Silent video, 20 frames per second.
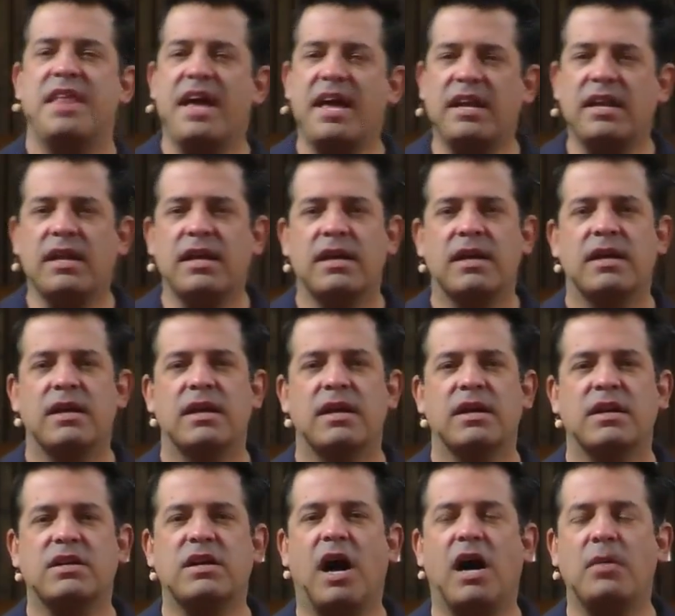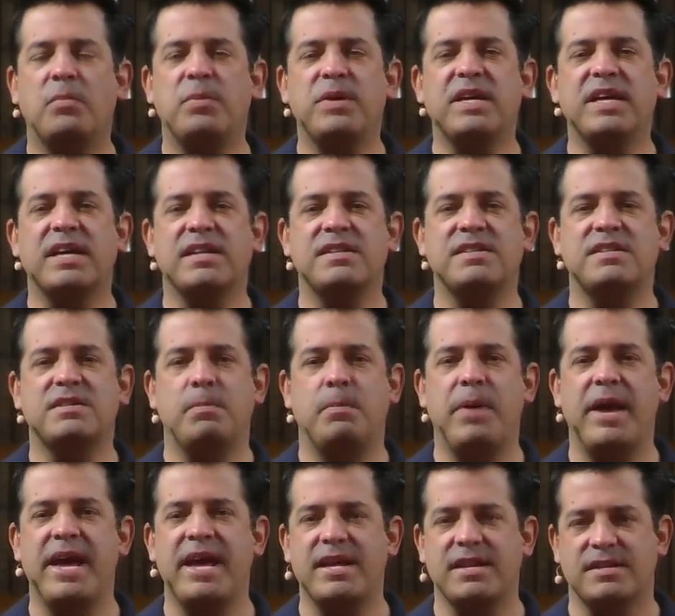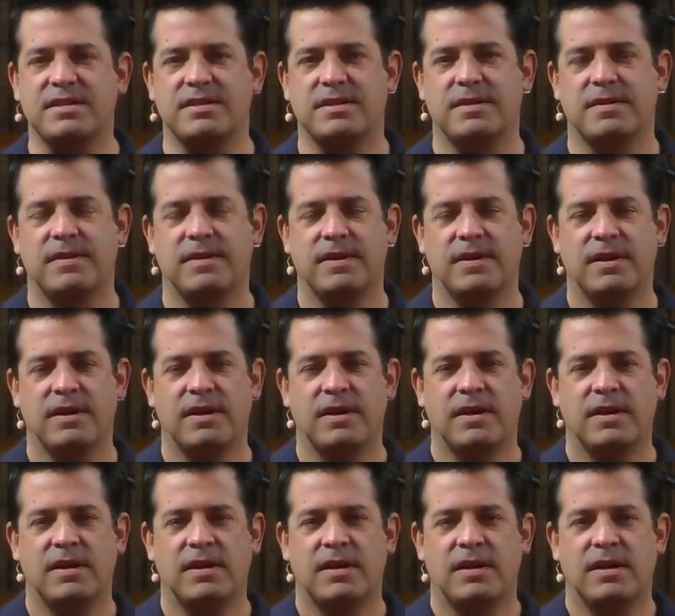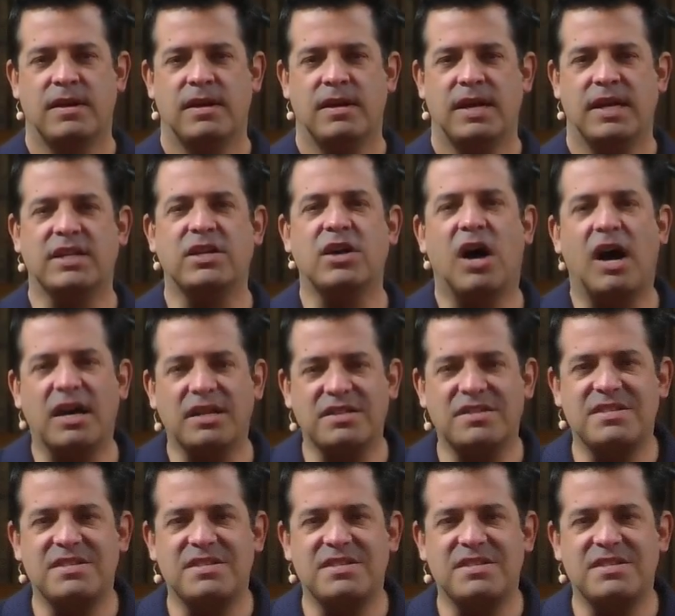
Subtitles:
then God begins to paint. And God